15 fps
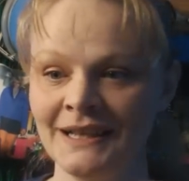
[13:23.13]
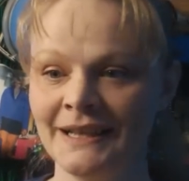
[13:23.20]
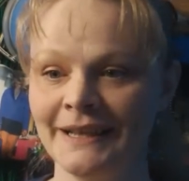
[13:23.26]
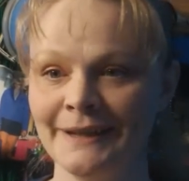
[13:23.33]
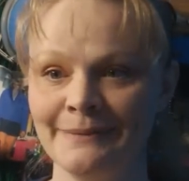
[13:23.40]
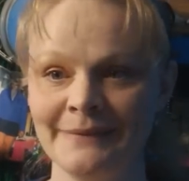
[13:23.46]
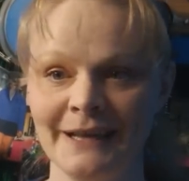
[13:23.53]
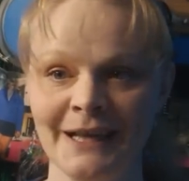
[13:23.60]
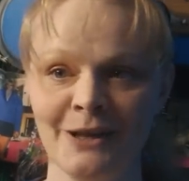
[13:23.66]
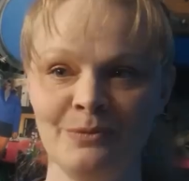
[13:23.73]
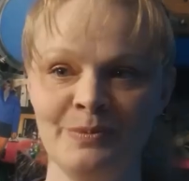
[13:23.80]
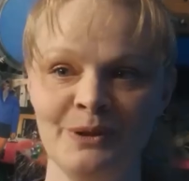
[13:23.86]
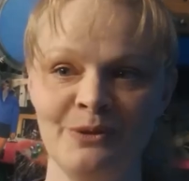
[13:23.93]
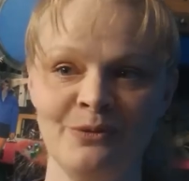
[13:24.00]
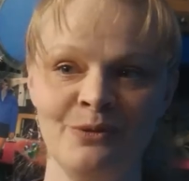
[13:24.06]
I
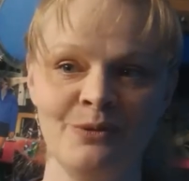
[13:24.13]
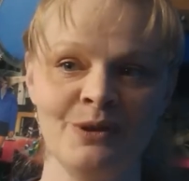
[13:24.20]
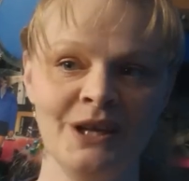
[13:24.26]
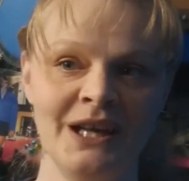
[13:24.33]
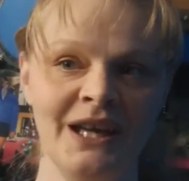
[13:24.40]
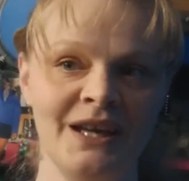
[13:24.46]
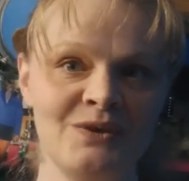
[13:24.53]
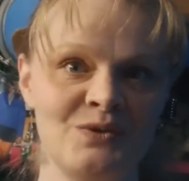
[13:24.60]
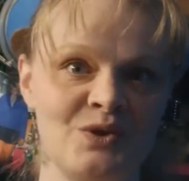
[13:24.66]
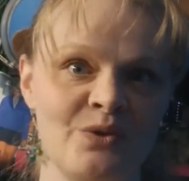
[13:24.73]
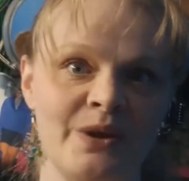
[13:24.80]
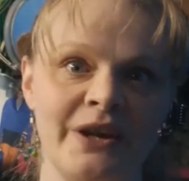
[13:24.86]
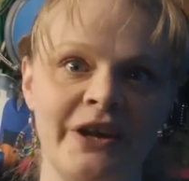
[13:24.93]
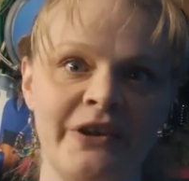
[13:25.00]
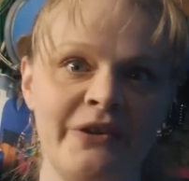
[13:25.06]
hope you
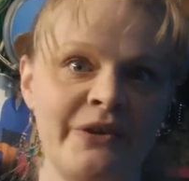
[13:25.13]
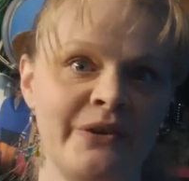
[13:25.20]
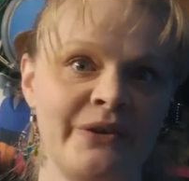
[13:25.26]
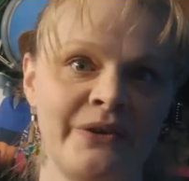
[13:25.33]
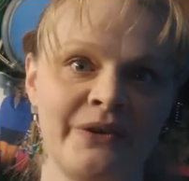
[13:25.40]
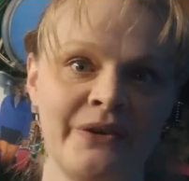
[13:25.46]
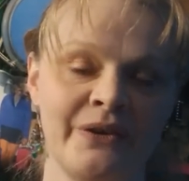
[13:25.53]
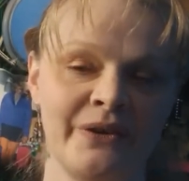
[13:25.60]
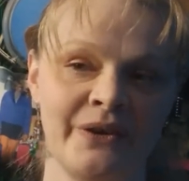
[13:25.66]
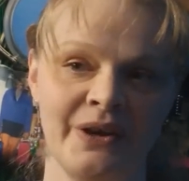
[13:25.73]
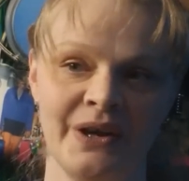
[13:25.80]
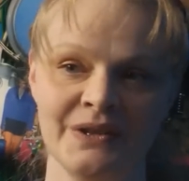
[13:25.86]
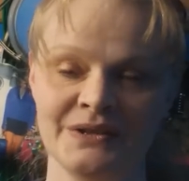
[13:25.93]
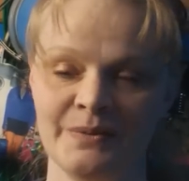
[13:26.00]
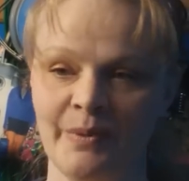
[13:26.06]
enjoyed it,
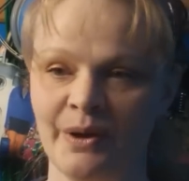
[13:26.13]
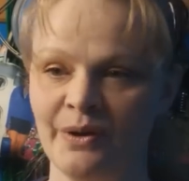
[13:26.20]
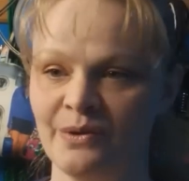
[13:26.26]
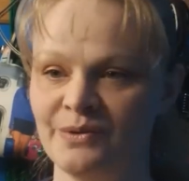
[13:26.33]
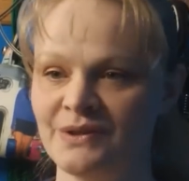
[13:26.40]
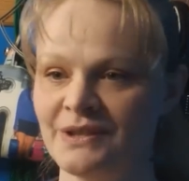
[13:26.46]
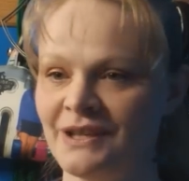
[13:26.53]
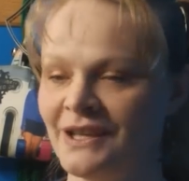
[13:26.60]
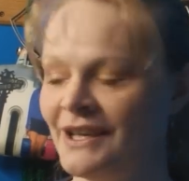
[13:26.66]
I suppose.